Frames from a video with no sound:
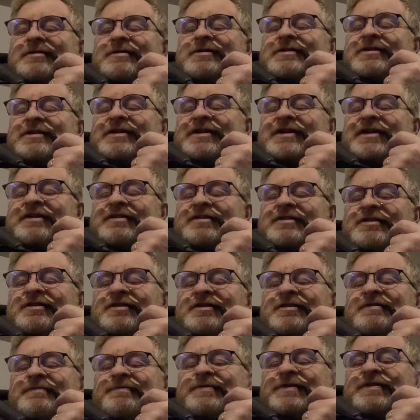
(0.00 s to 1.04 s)
Yeah, it's
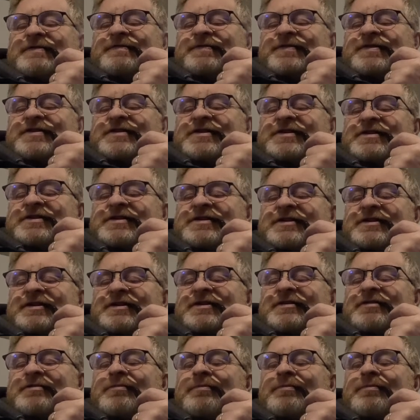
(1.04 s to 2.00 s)
lovely Virginia there.